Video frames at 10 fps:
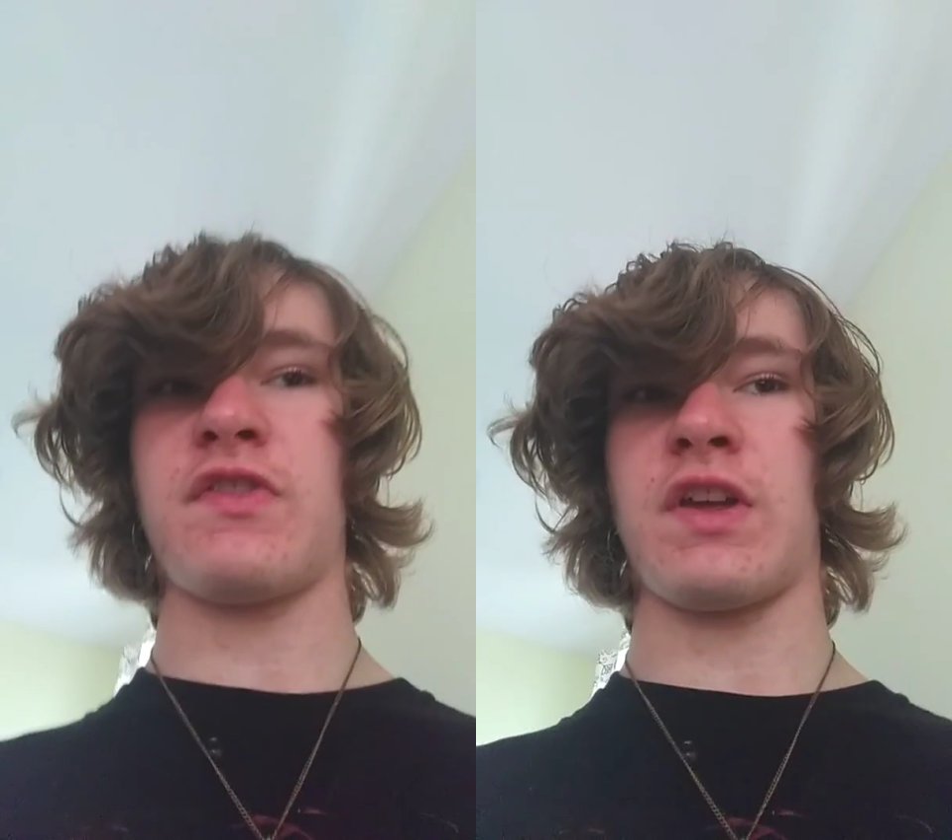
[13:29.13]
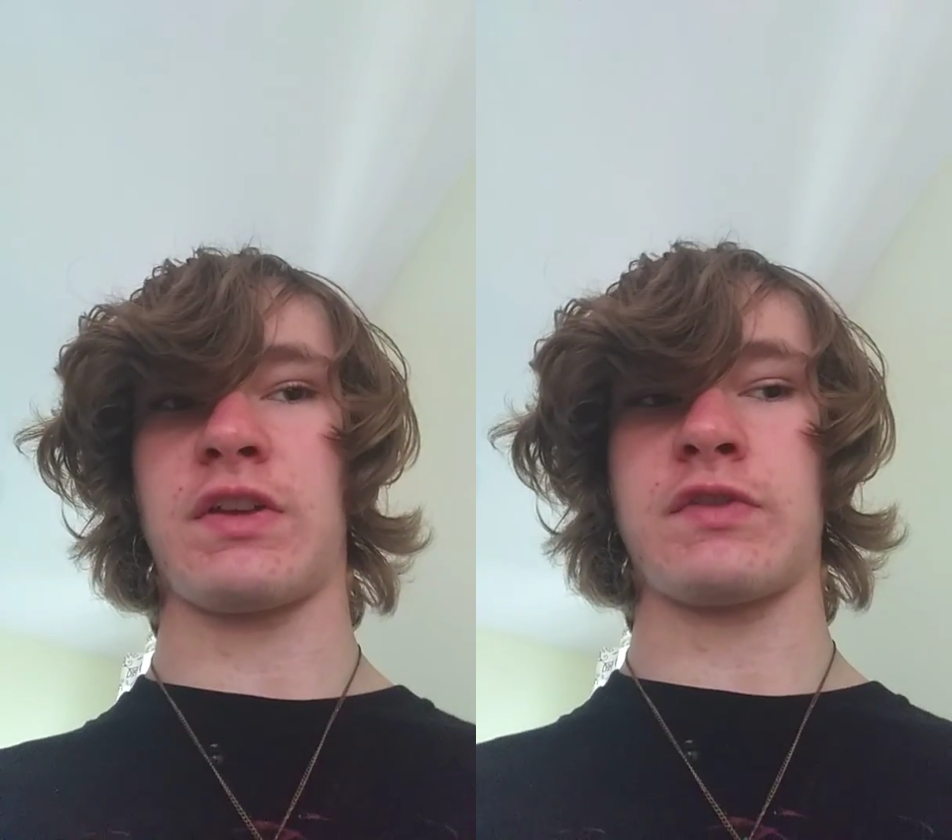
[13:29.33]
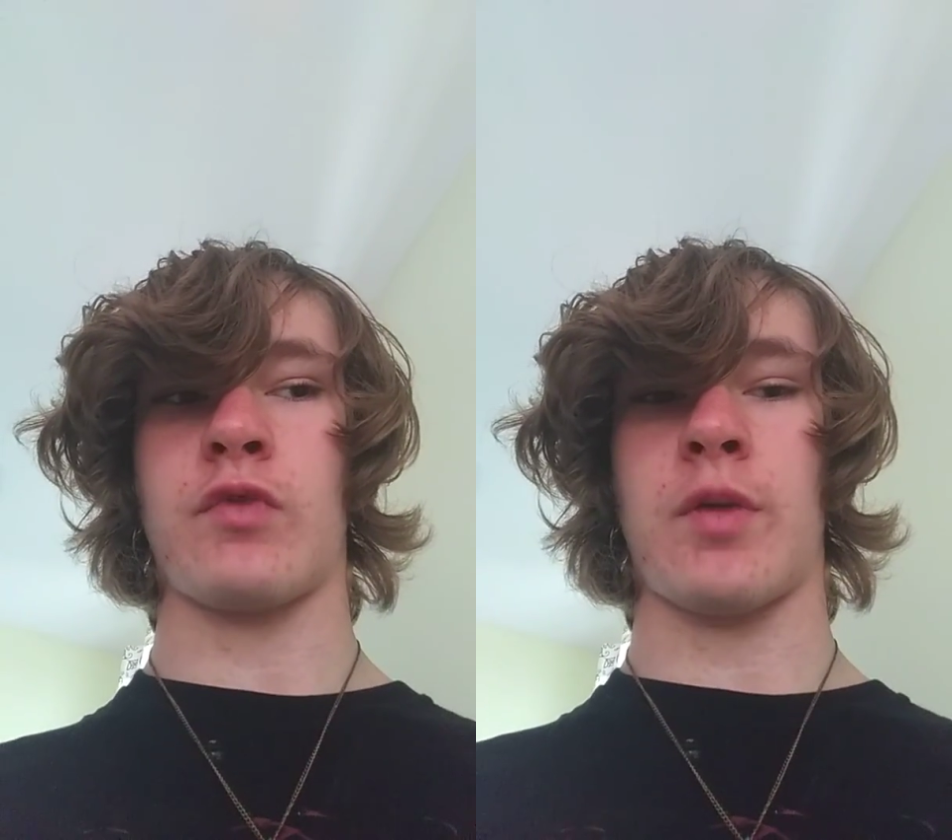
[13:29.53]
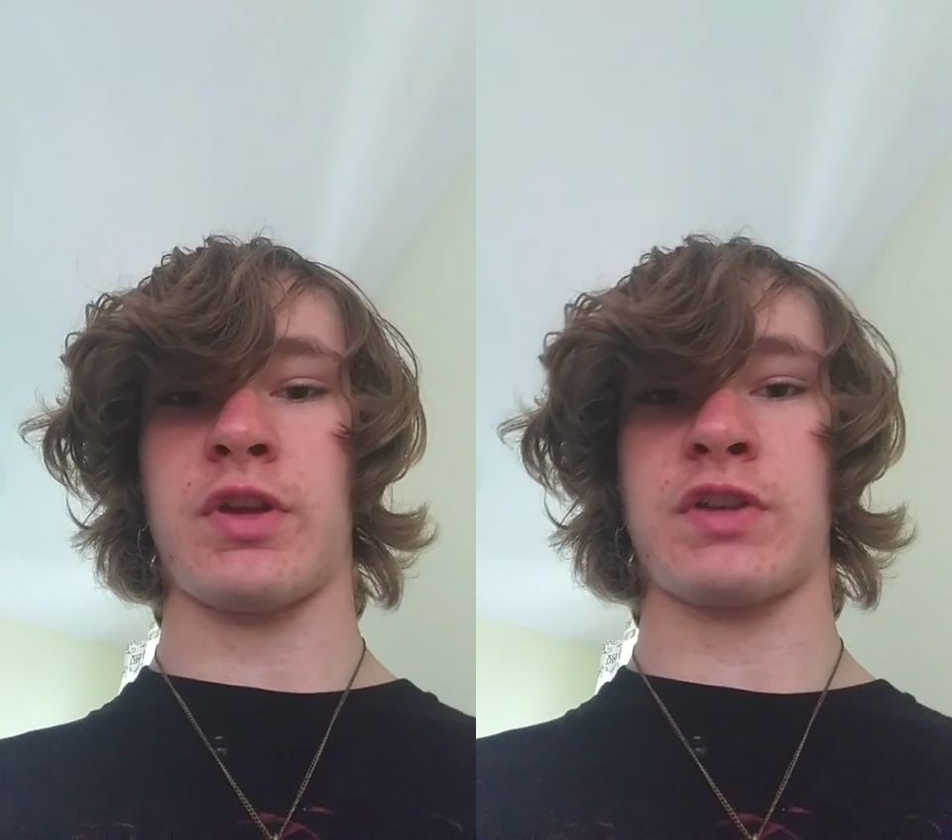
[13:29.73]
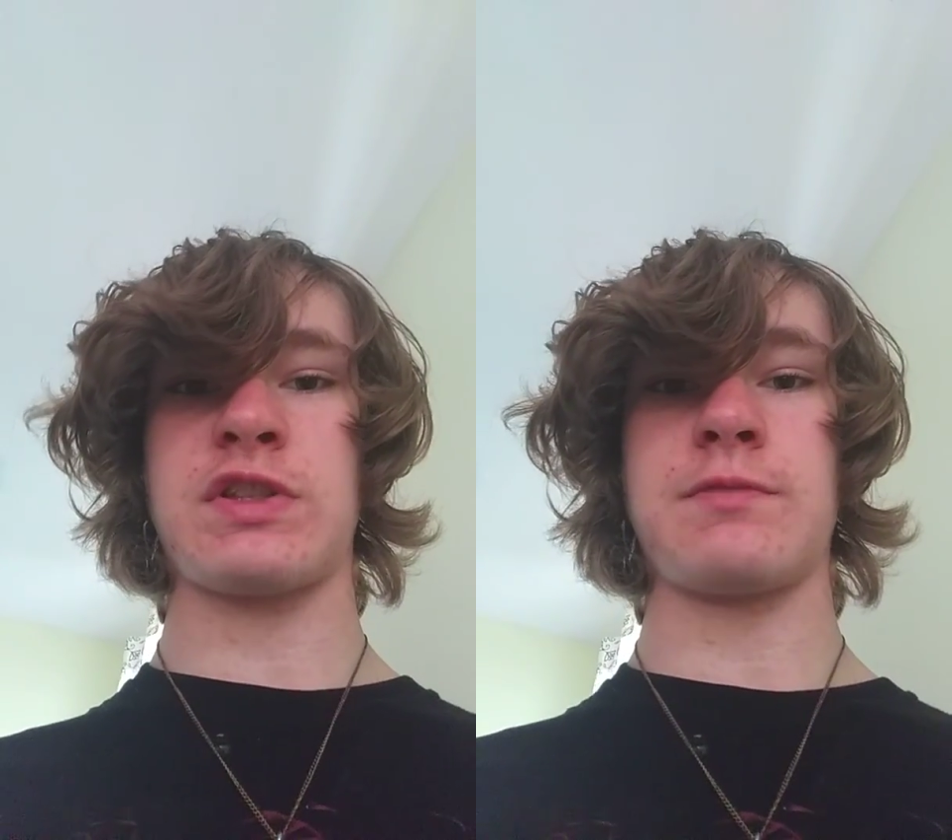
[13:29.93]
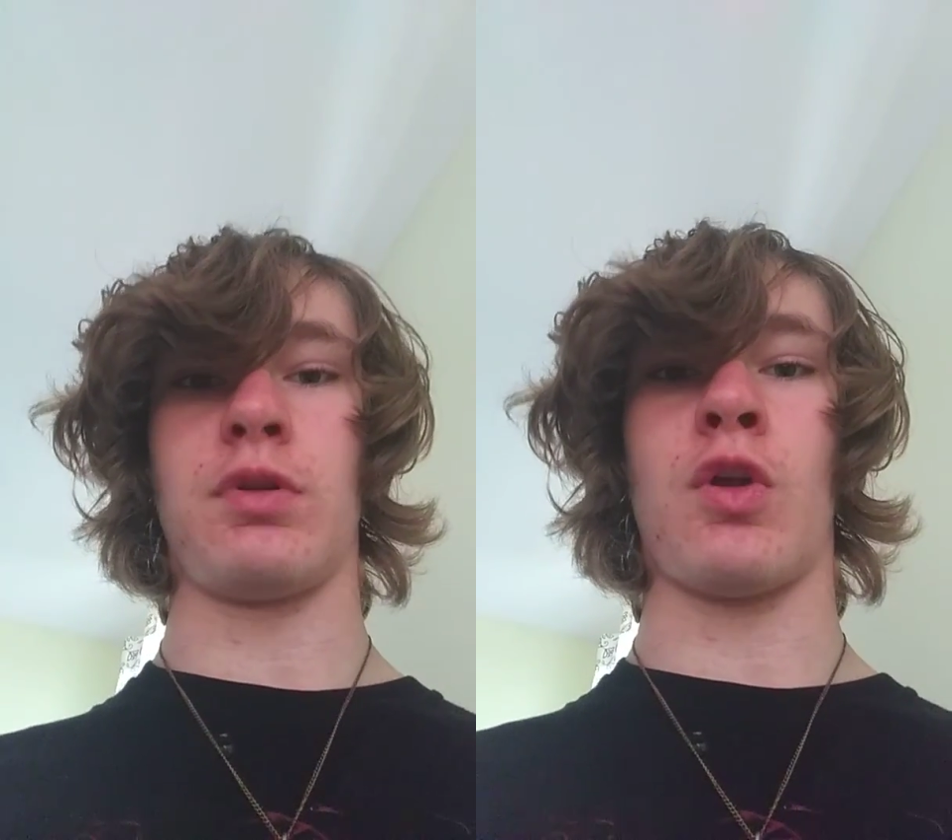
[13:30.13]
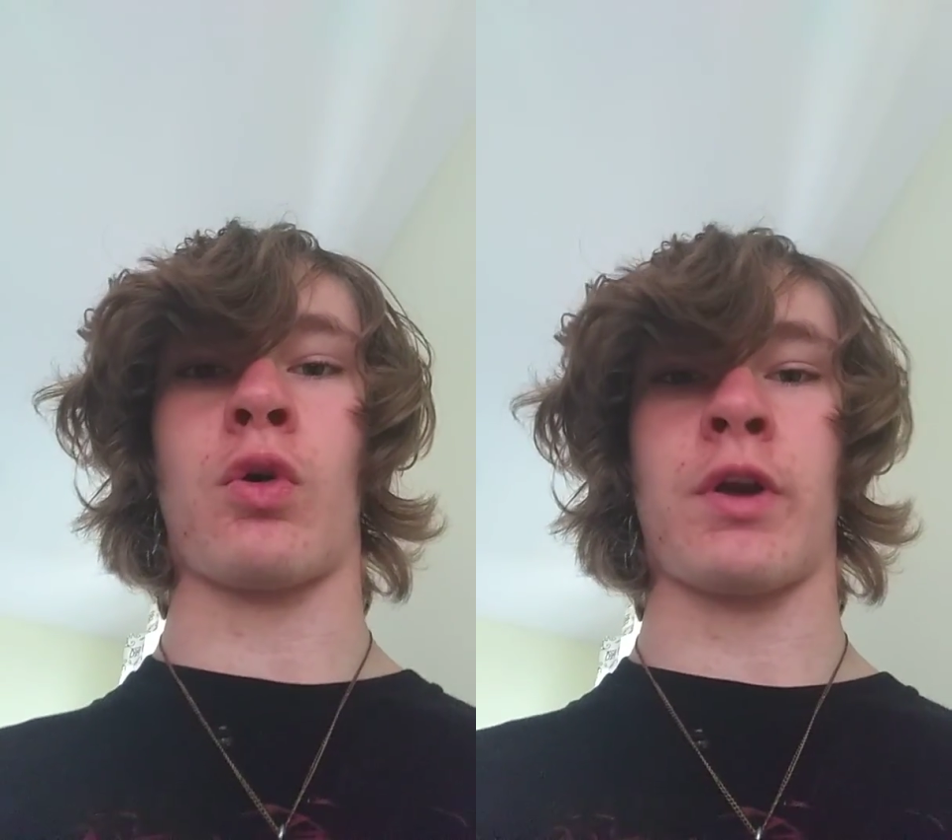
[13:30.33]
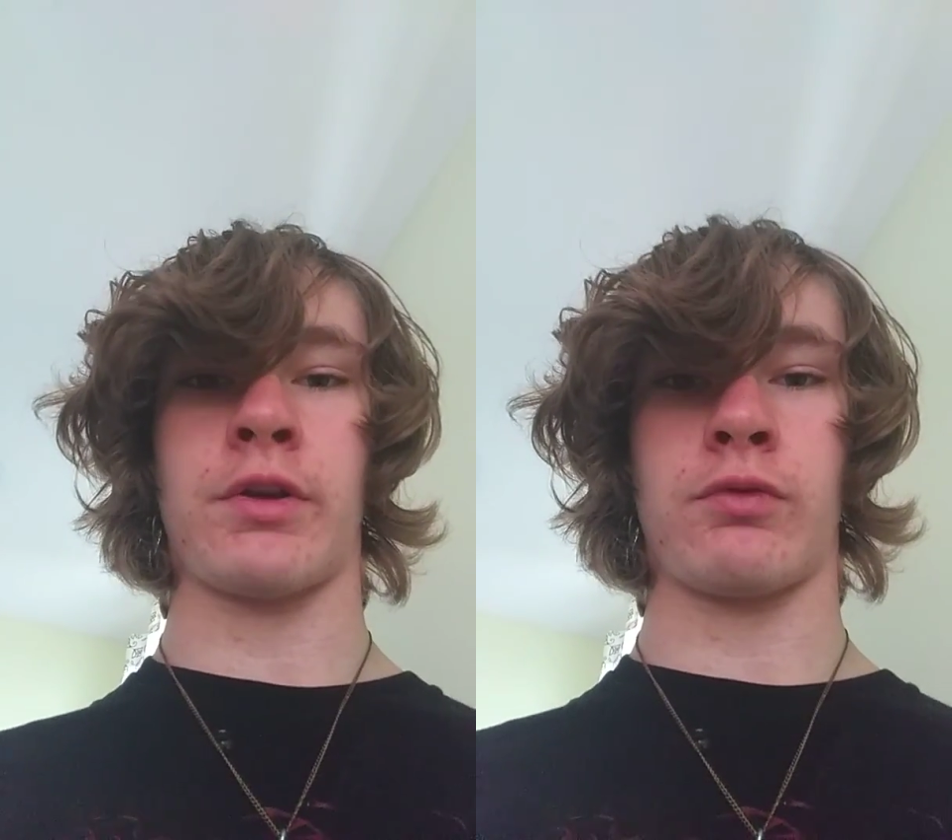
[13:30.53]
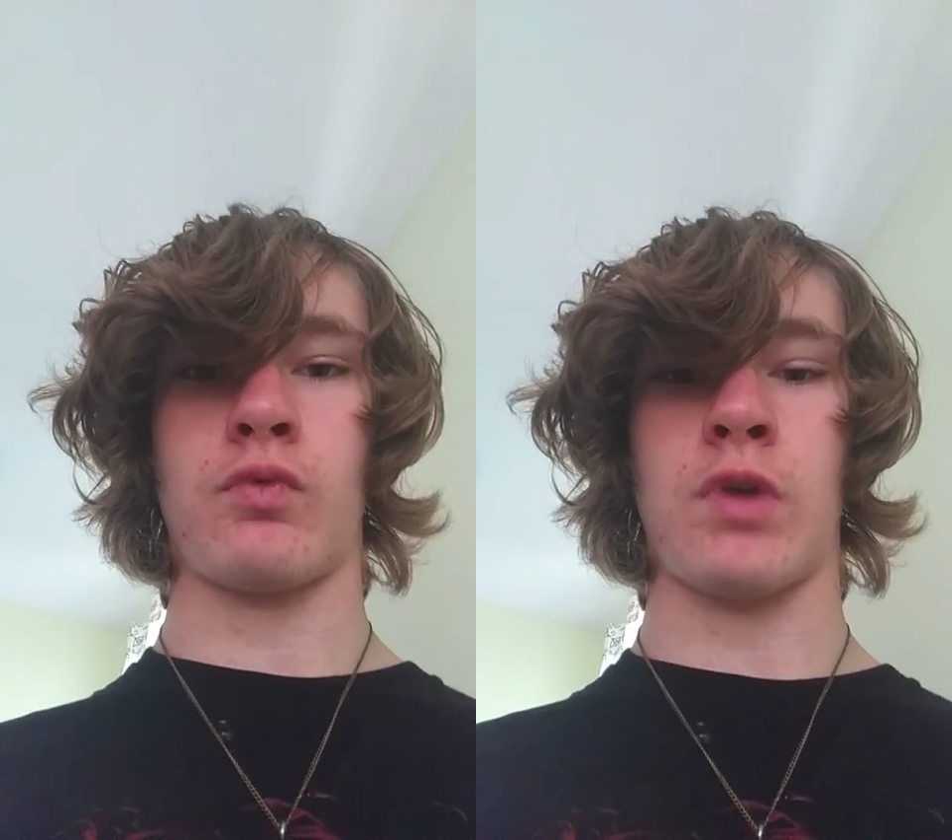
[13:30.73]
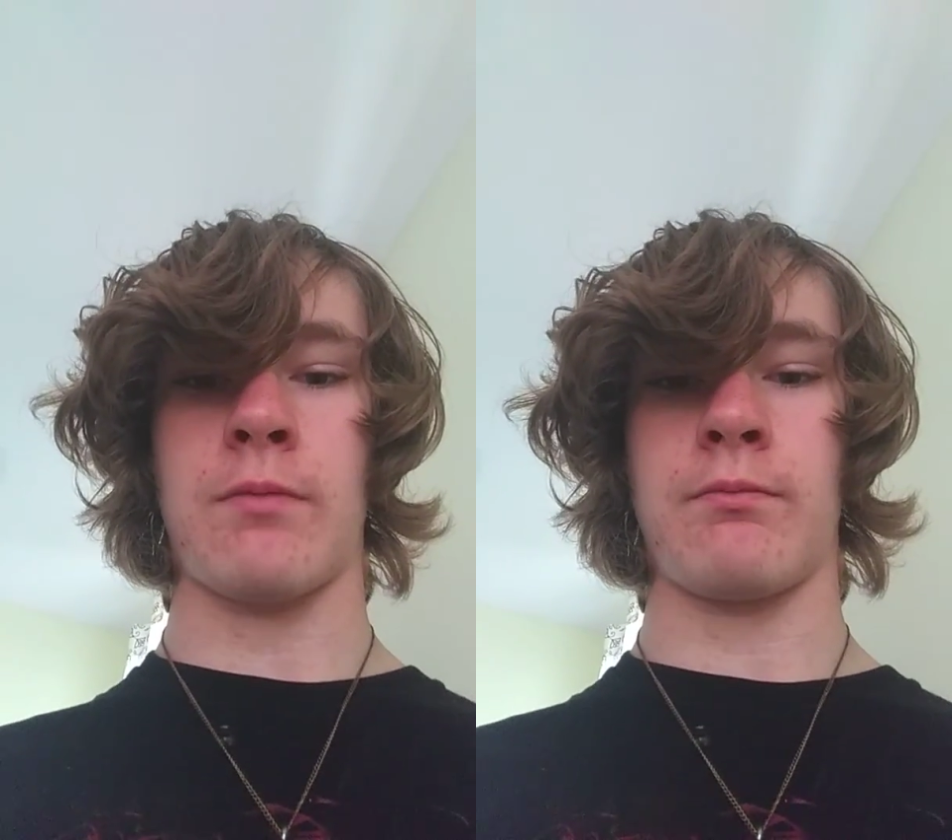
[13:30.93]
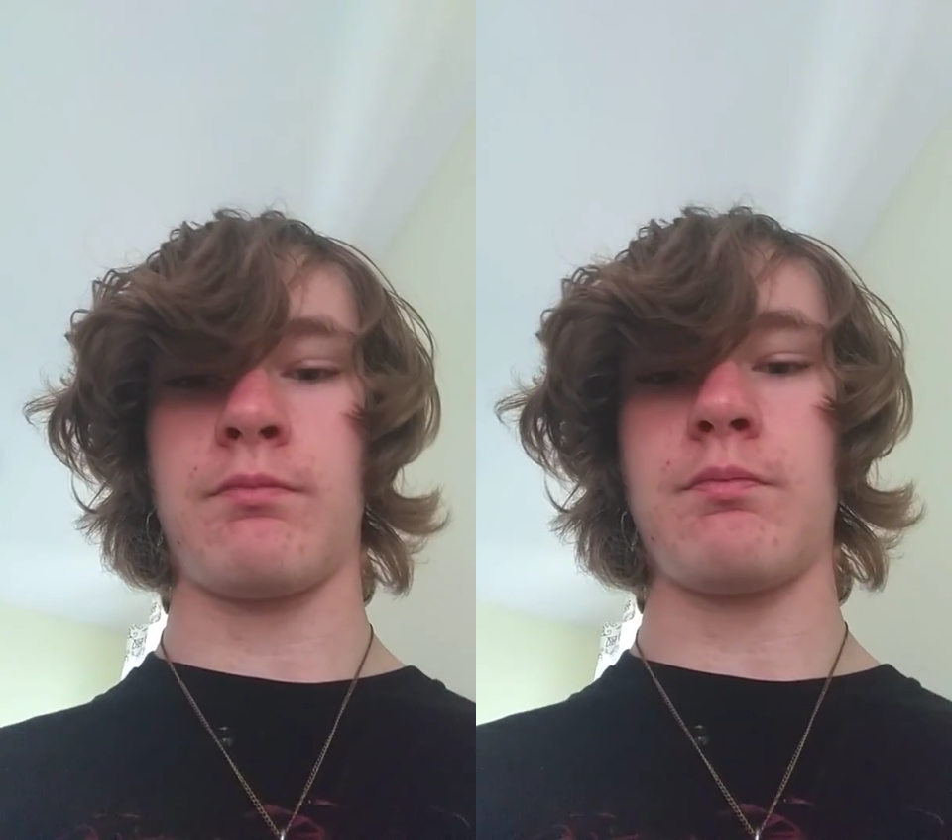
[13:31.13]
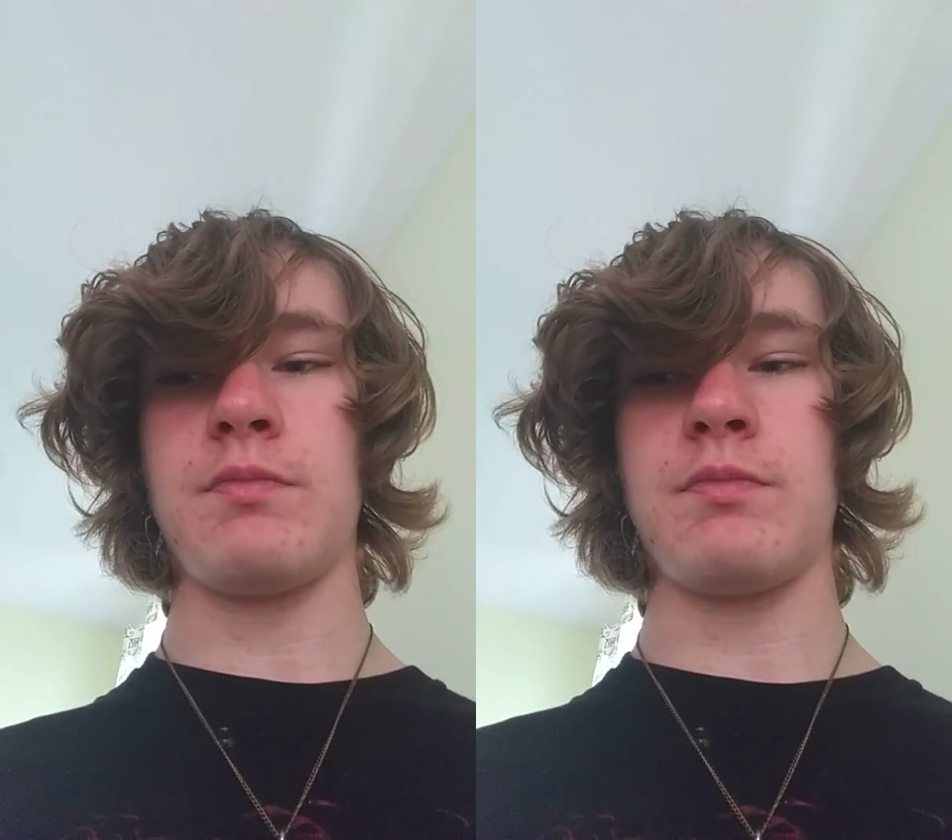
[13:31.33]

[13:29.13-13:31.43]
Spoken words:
things where I'm exploring, where I'm